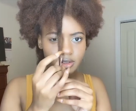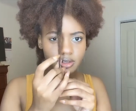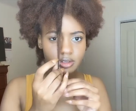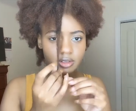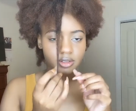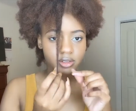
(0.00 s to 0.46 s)

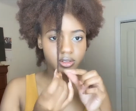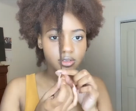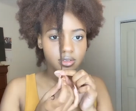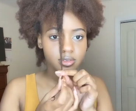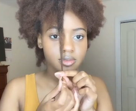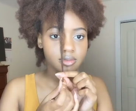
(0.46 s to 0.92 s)

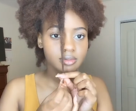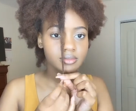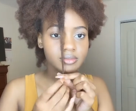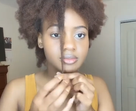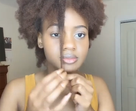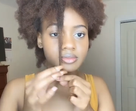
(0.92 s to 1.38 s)

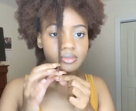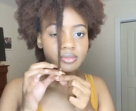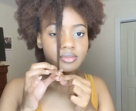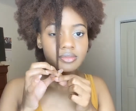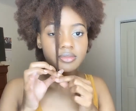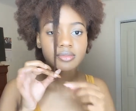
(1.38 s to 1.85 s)

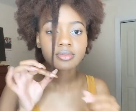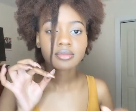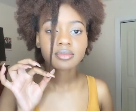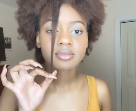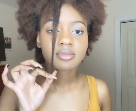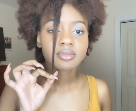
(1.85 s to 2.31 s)

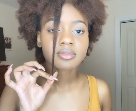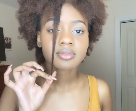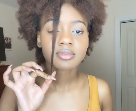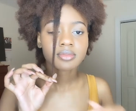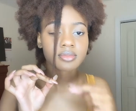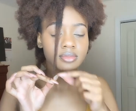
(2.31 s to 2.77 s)

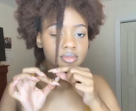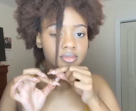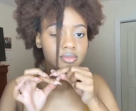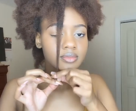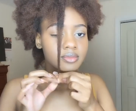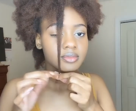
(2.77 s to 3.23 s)

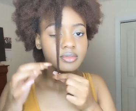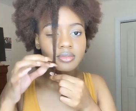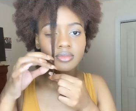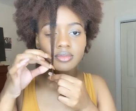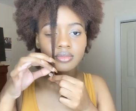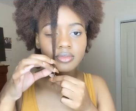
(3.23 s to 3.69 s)

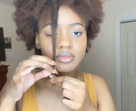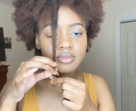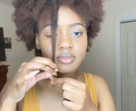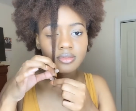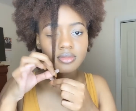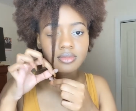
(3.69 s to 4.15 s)

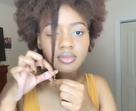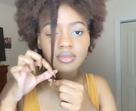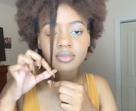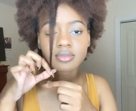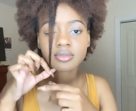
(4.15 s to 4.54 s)
No one is speaking in this clip.